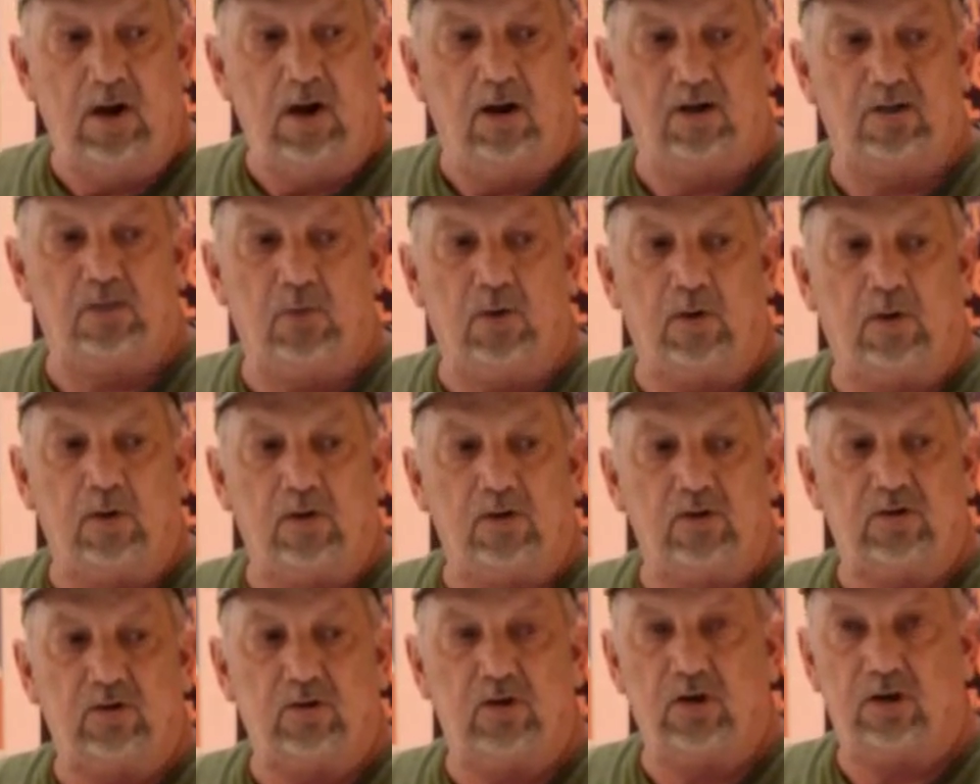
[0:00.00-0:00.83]
as well
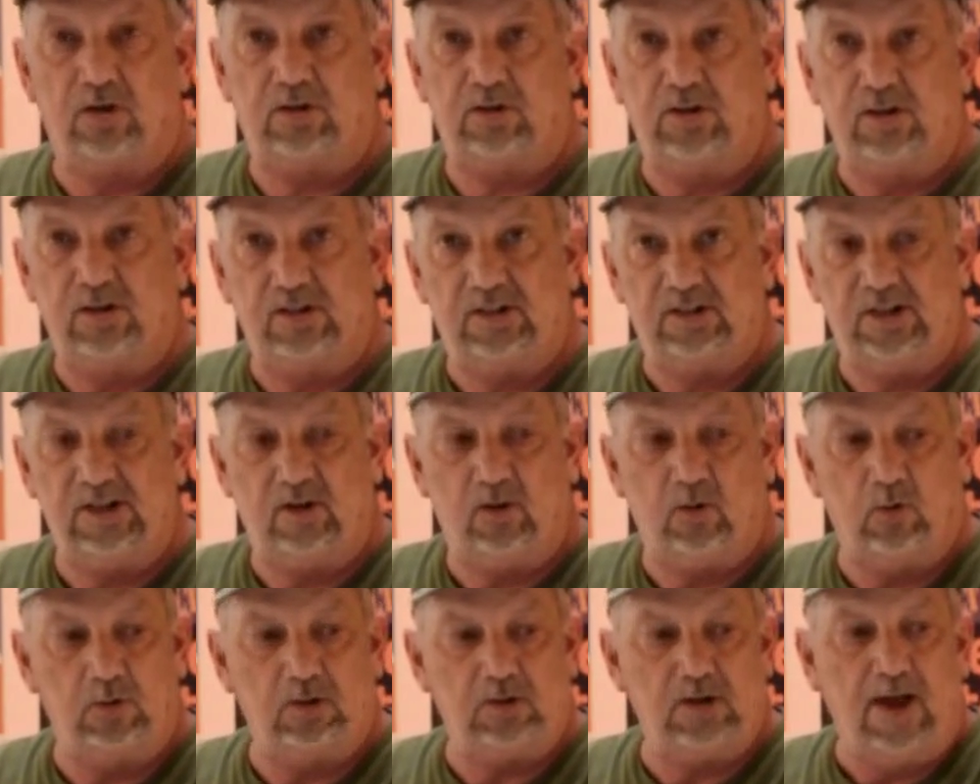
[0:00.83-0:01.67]
as hooks,
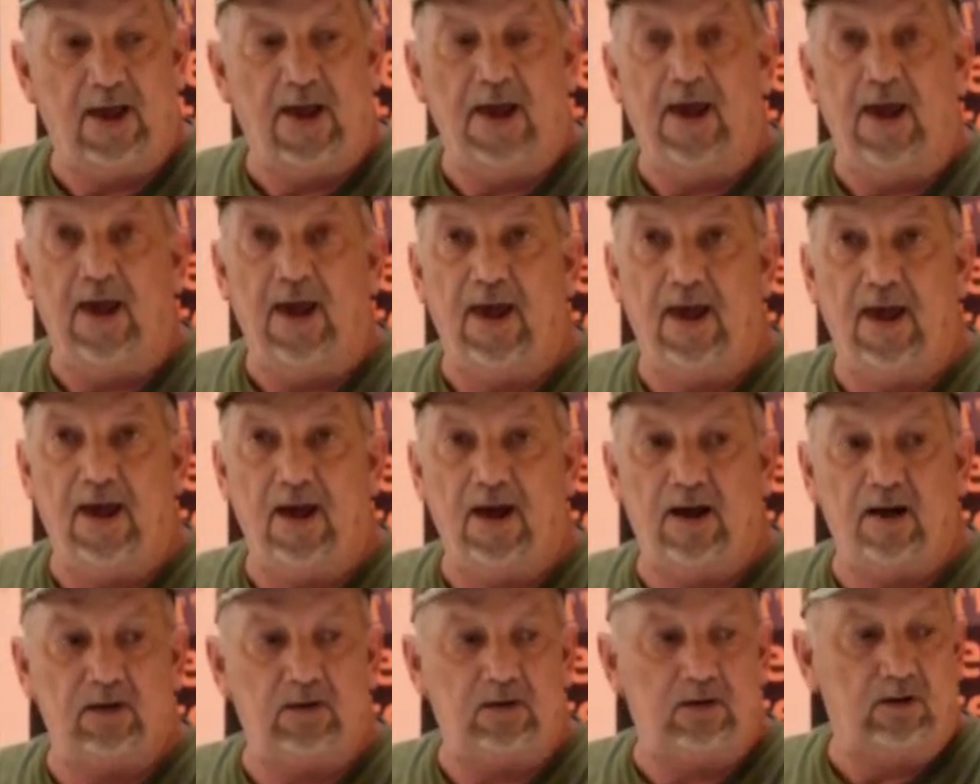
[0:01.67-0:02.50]
sinkers,
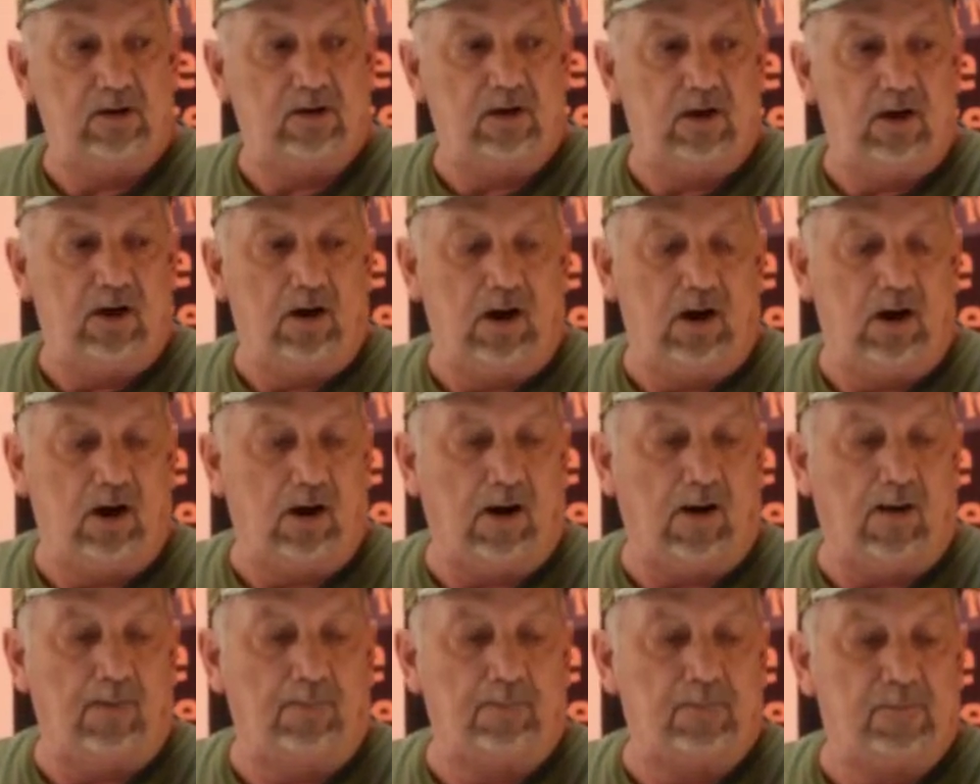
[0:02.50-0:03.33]
and
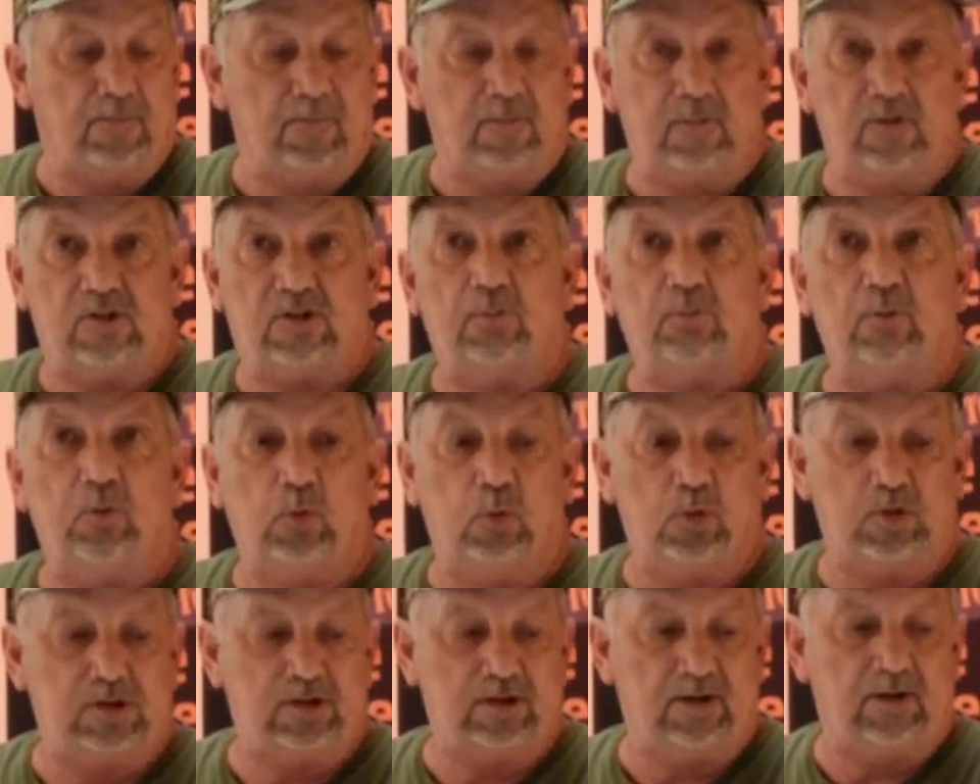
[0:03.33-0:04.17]
some
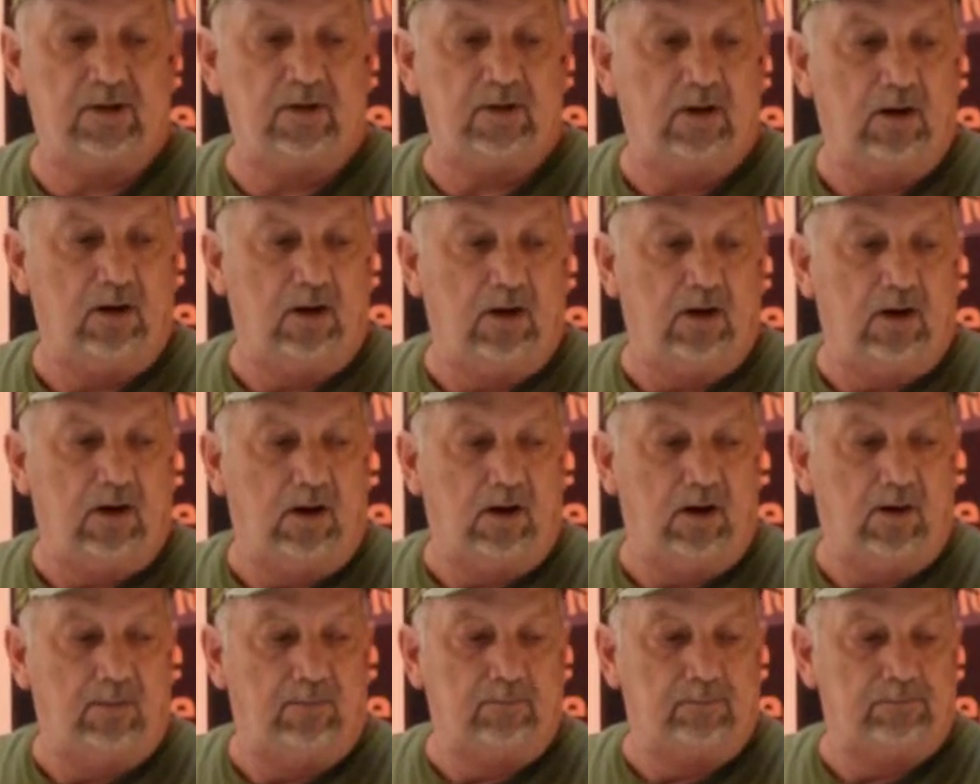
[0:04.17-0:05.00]
lures in it.
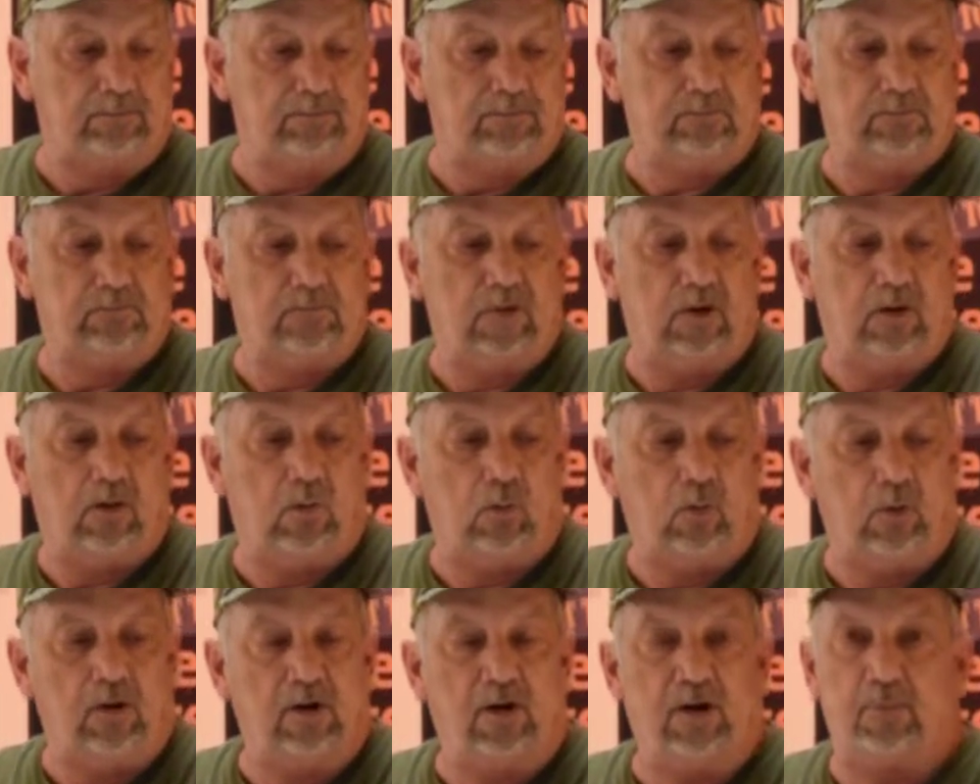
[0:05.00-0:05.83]

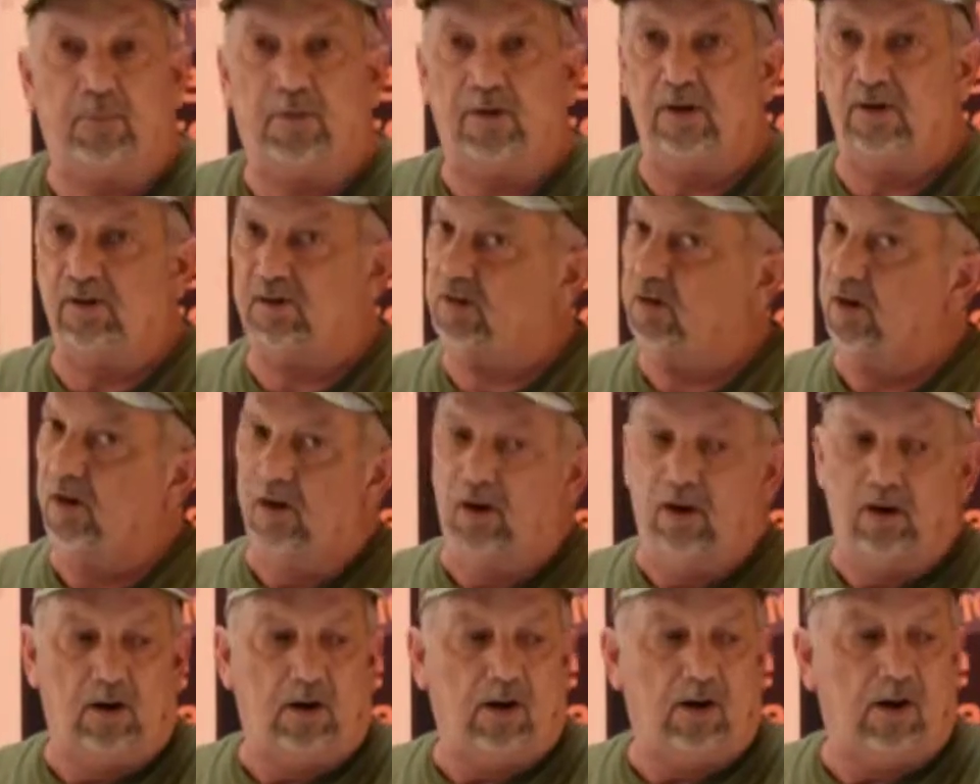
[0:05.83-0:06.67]
Really good piece.
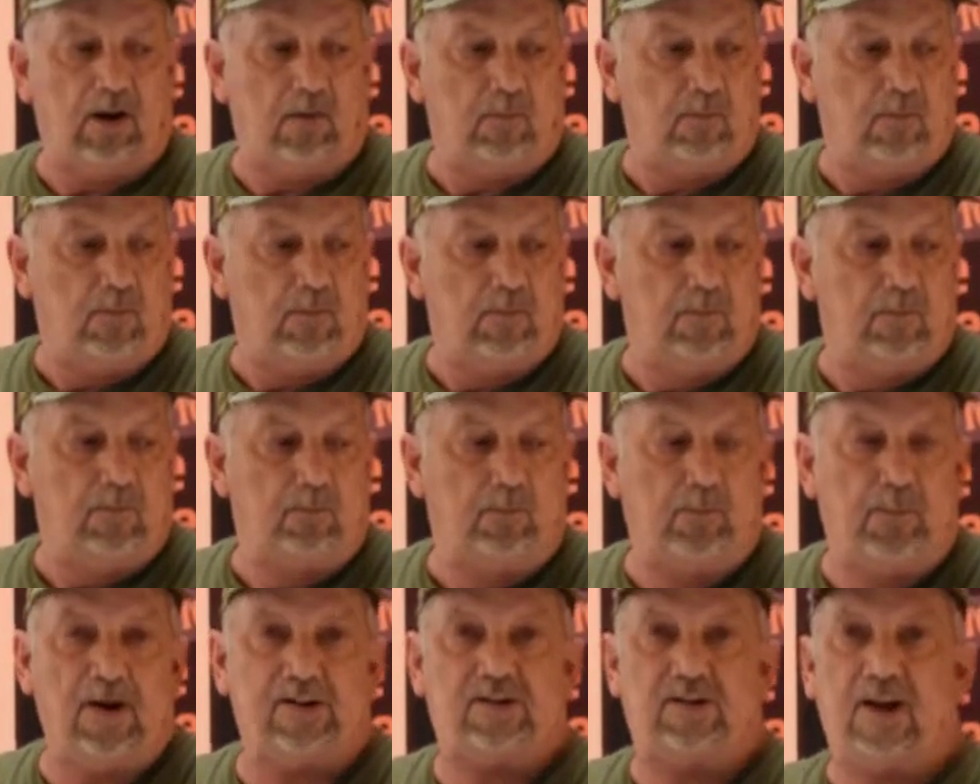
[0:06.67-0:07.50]

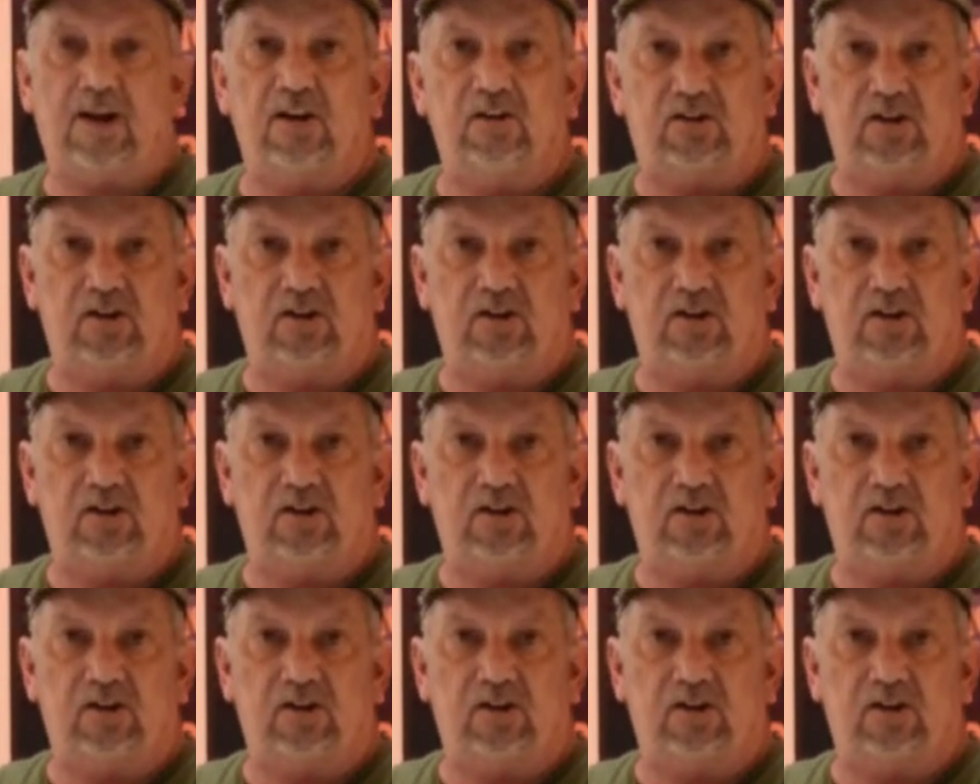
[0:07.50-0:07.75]
Best case